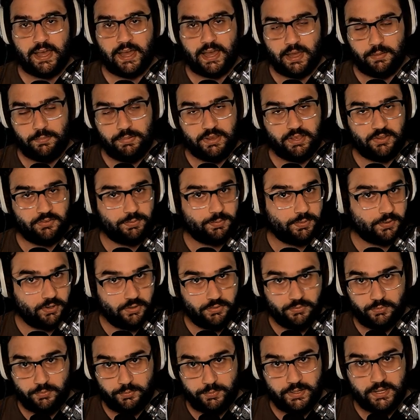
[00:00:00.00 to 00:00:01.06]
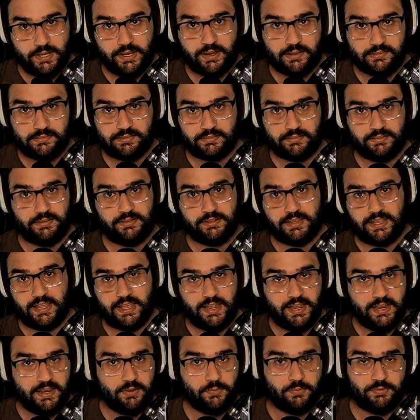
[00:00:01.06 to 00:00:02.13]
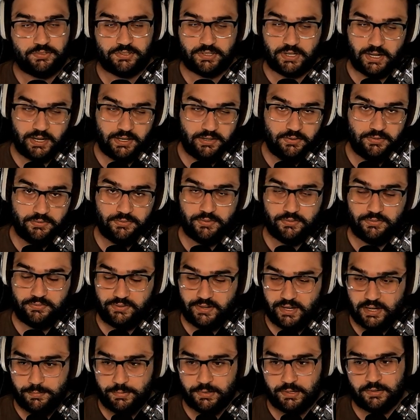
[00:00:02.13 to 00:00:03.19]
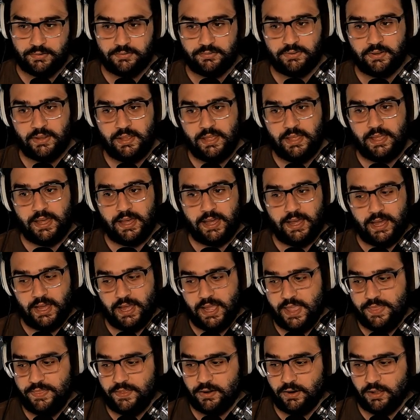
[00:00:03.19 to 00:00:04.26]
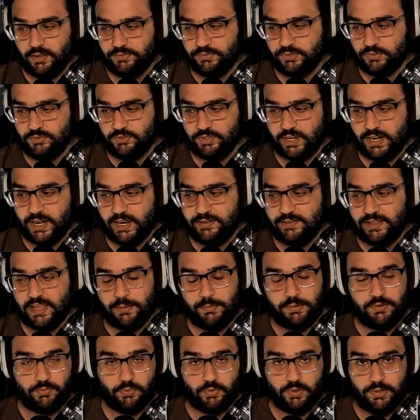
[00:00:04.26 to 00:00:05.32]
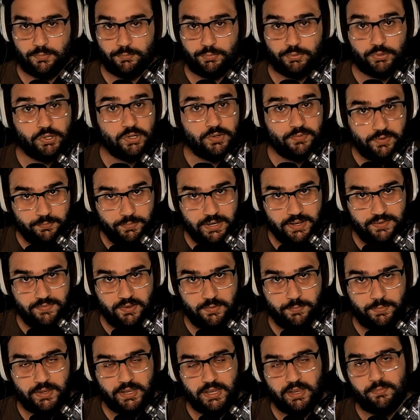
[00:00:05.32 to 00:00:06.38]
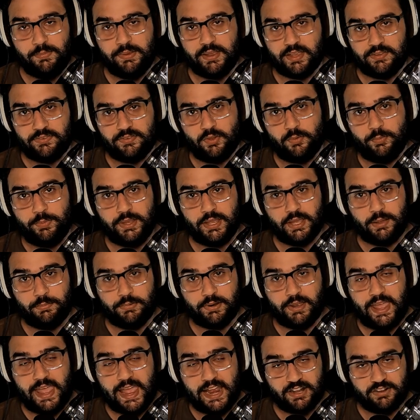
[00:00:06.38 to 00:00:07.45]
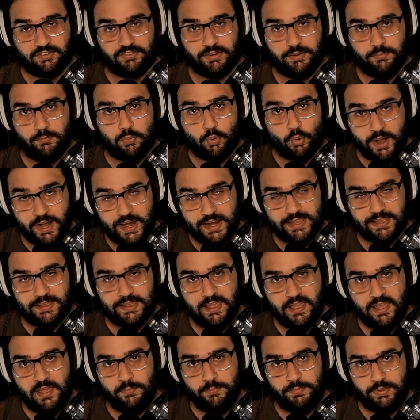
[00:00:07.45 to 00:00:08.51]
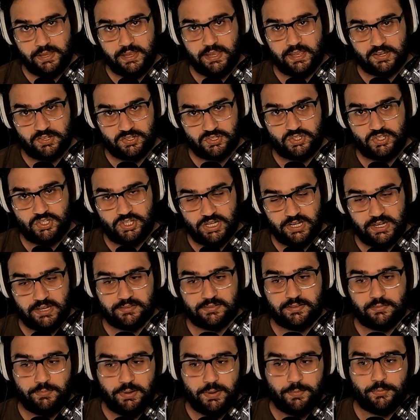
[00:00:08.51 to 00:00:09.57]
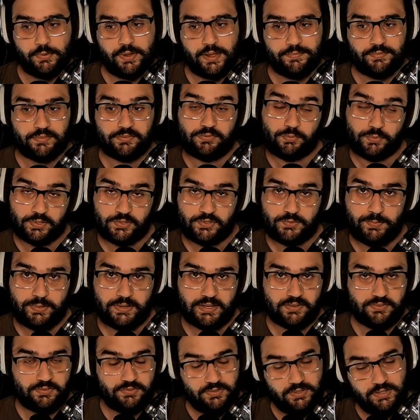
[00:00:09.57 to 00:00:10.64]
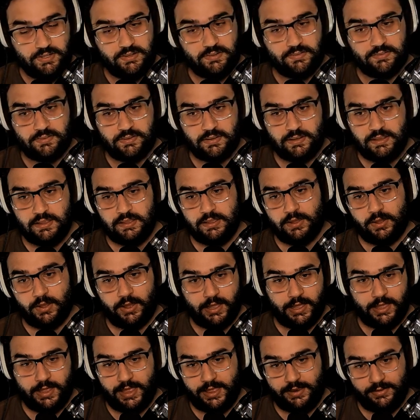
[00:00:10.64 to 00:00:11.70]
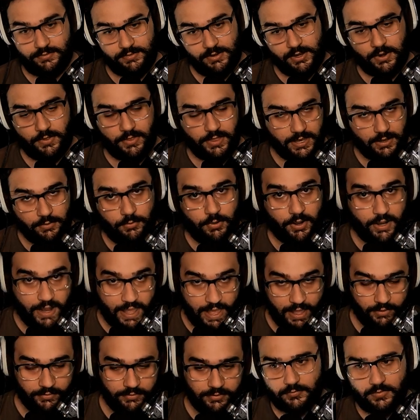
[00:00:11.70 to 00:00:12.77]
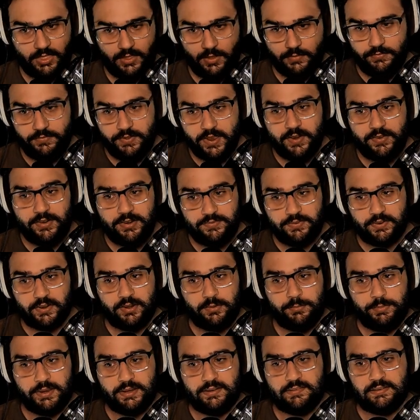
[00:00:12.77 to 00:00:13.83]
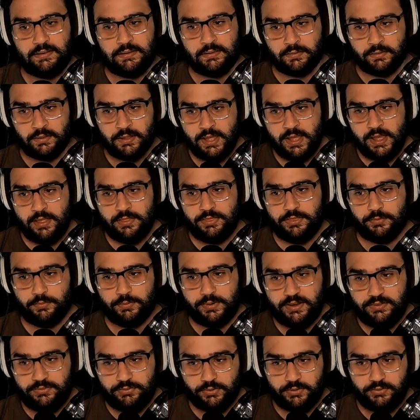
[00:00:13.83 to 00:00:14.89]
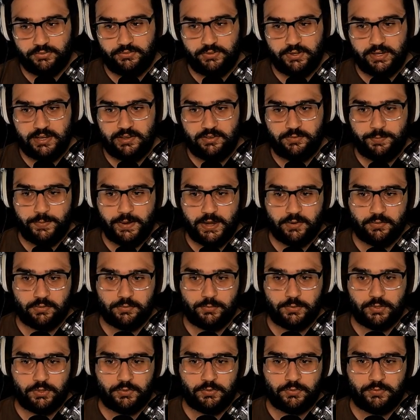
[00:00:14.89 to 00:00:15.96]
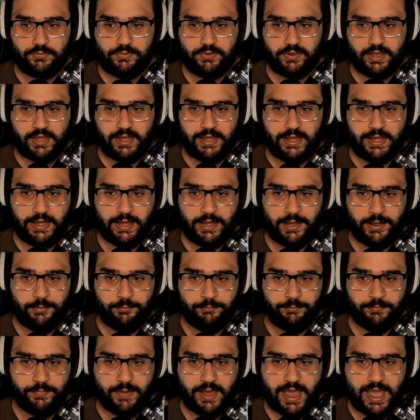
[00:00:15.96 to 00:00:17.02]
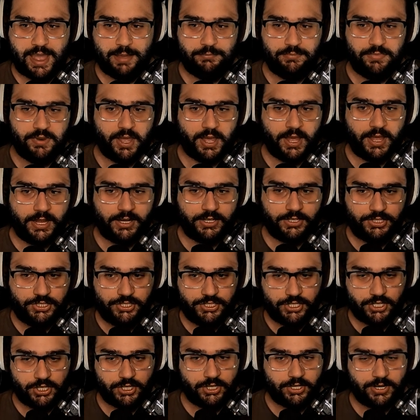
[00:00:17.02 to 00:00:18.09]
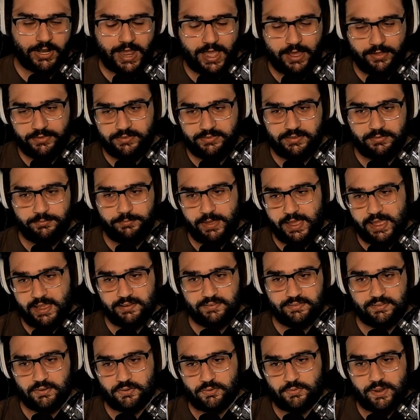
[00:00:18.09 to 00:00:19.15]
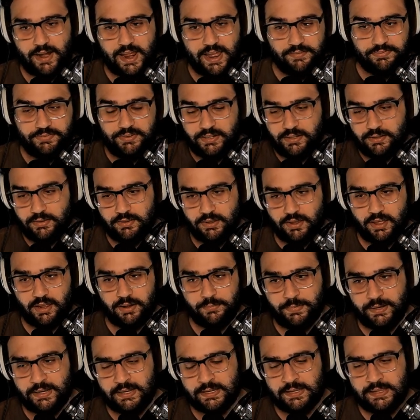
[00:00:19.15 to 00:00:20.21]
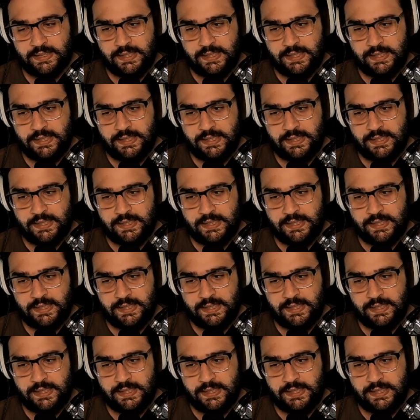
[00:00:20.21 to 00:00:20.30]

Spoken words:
because Pearls will be constantly decaying when Jedi use their sabers. And then also Jedi damage will improve in PvP because they'll be able to actually break PSGs, and people will have to switch PSGs and you know they can run out. Very, very big deal. The resource deeds being removed, I'm not sure how this impacts the crafting economy.